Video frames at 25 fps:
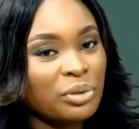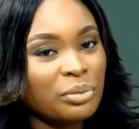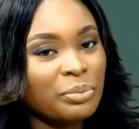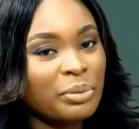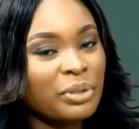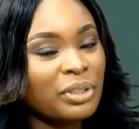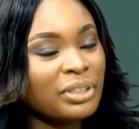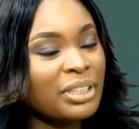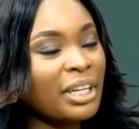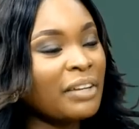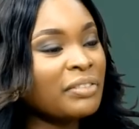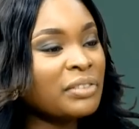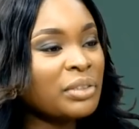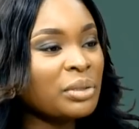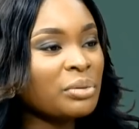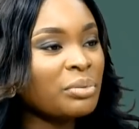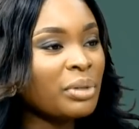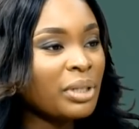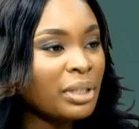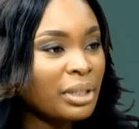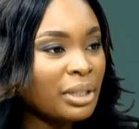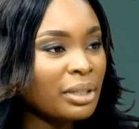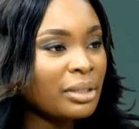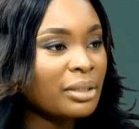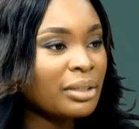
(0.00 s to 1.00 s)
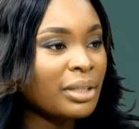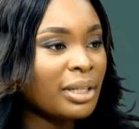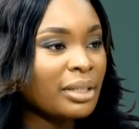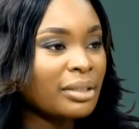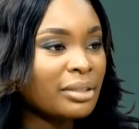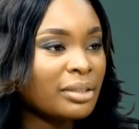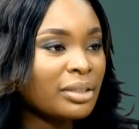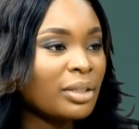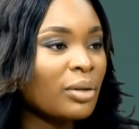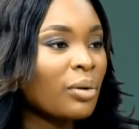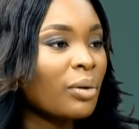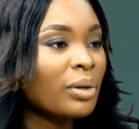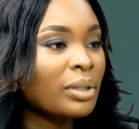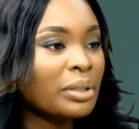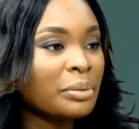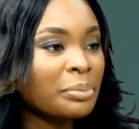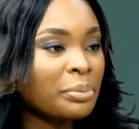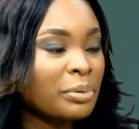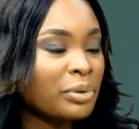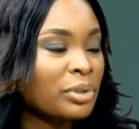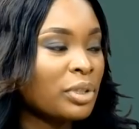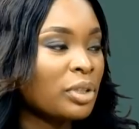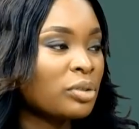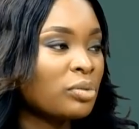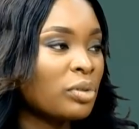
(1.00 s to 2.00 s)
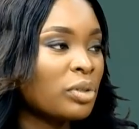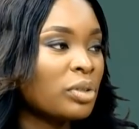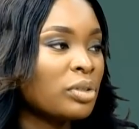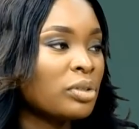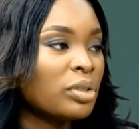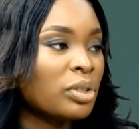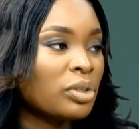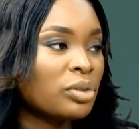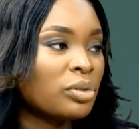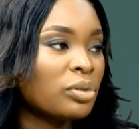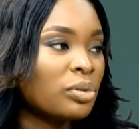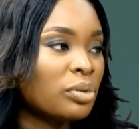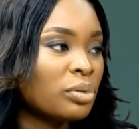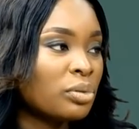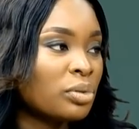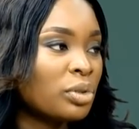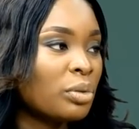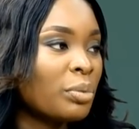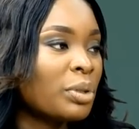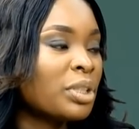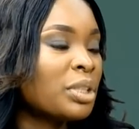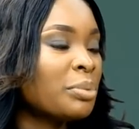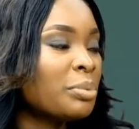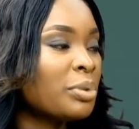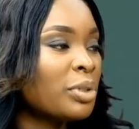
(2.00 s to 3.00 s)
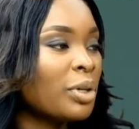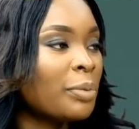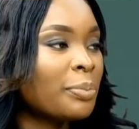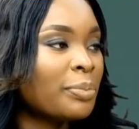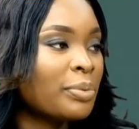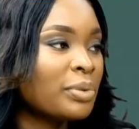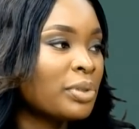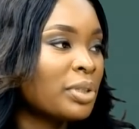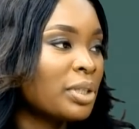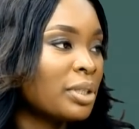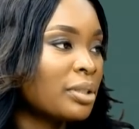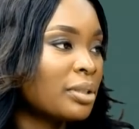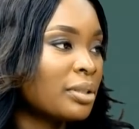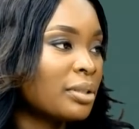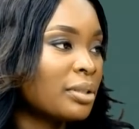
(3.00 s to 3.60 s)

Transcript: Because after winning, there's still other projects where you need to do. So what will be your project?